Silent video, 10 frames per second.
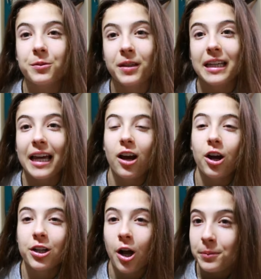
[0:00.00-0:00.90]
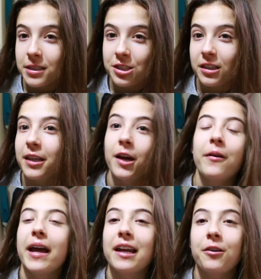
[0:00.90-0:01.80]
We get our competition Leo
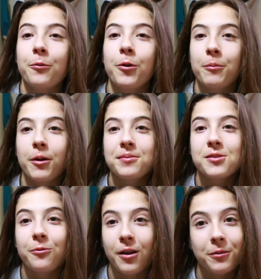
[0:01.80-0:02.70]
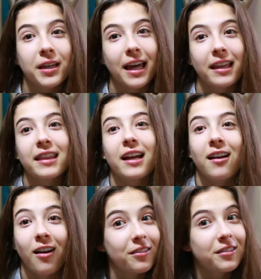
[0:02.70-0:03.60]
and our warm-ups when we get there
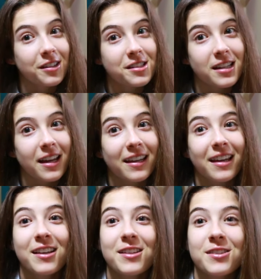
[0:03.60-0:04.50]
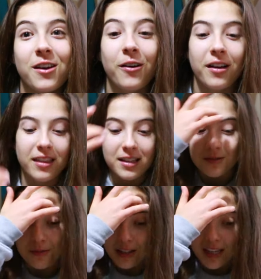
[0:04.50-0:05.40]
on Thursday. So that's
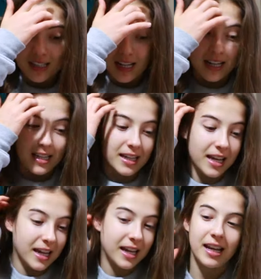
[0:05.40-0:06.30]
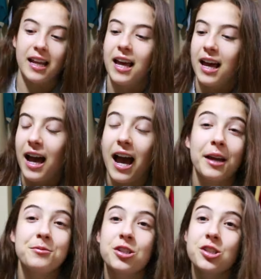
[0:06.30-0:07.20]
really exciting, and
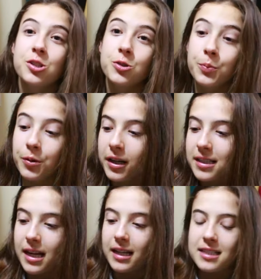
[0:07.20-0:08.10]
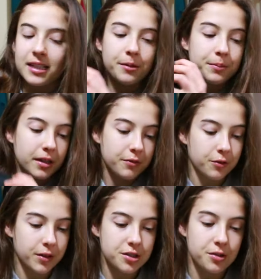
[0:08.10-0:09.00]
I'm just super excited to compete for
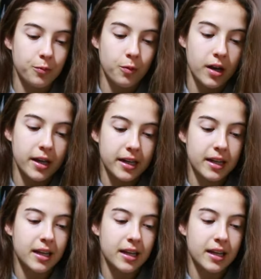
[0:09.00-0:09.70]
Region One.